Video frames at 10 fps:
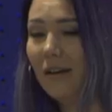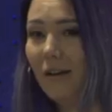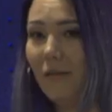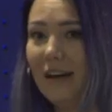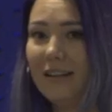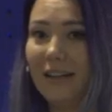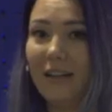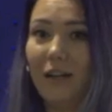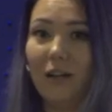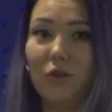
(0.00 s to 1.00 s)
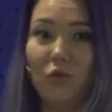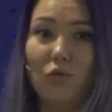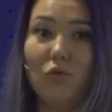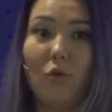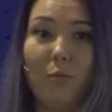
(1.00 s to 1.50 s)
right? Like
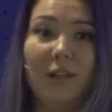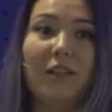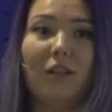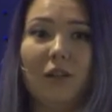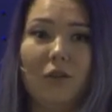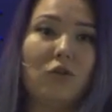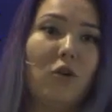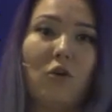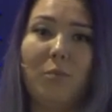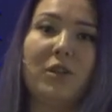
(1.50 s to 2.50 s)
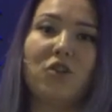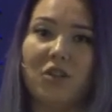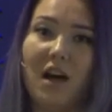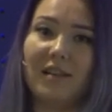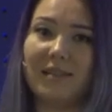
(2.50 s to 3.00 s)
to accomplish
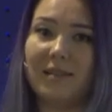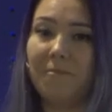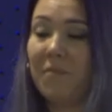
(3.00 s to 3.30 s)
your tasks.